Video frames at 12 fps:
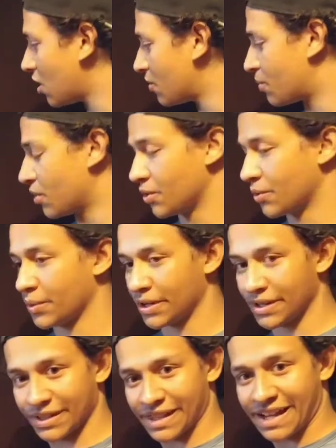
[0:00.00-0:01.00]
cardboard
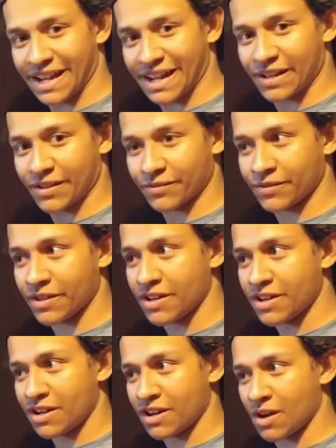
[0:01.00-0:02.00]
one, they kind of
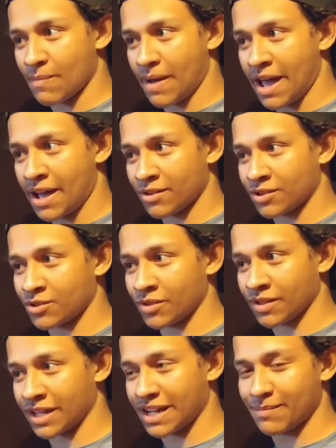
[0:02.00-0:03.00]
come out,
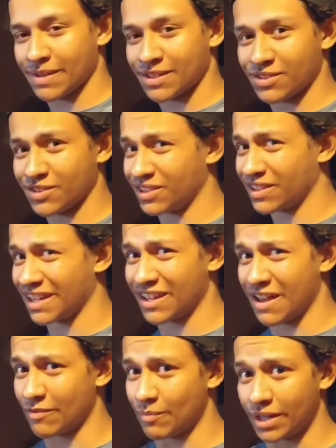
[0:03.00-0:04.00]
so it kind of makes you look like
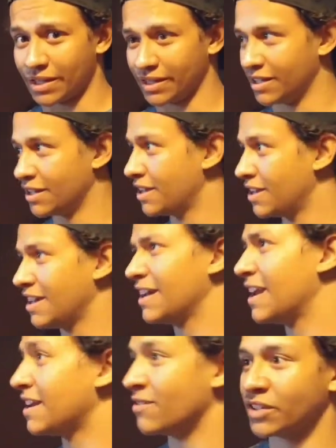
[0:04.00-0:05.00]
you have a belly,
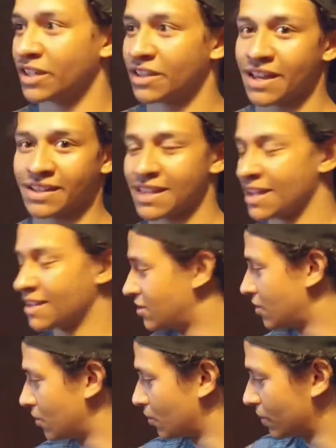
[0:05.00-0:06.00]
and I didn't really like that.
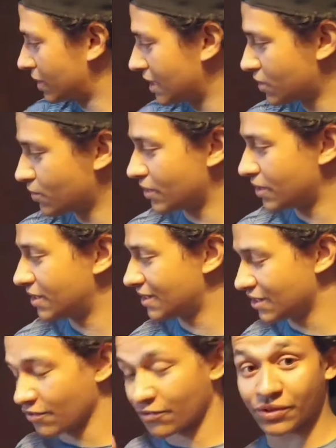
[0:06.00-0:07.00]
So with this one,
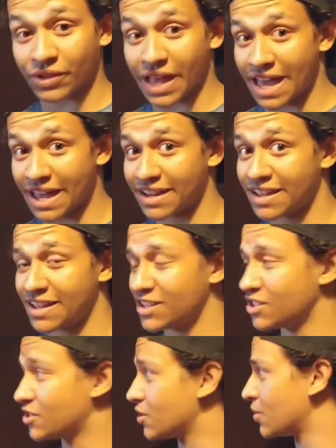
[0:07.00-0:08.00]
they're flat,
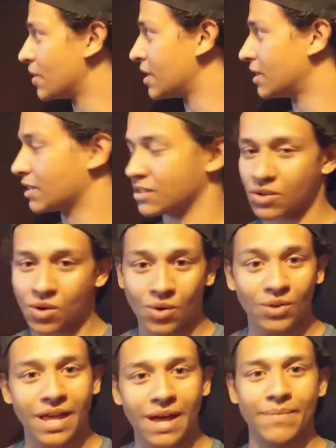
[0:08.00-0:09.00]
so it looks a
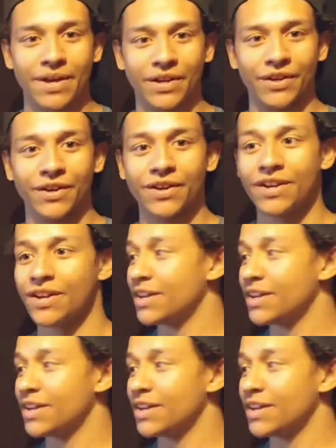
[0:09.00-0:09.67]
whole lot better.